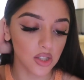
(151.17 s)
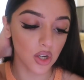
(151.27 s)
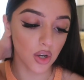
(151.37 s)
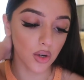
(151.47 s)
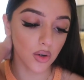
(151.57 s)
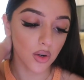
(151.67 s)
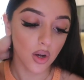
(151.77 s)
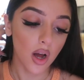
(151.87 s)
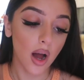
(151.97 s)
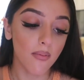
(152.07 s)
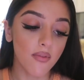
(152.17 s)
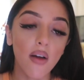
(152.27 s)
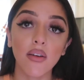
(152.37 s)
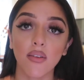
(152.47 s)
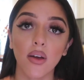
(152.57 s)
So I'm
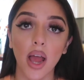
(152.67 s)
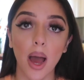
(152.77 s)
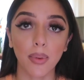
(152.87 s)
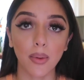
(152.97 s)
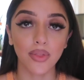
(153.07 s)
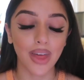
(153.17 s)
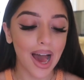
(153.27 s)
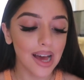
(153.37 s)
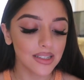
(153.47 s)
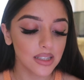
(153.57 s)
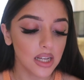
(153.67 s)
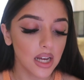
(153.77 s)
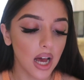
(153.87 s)
very, very happy with that.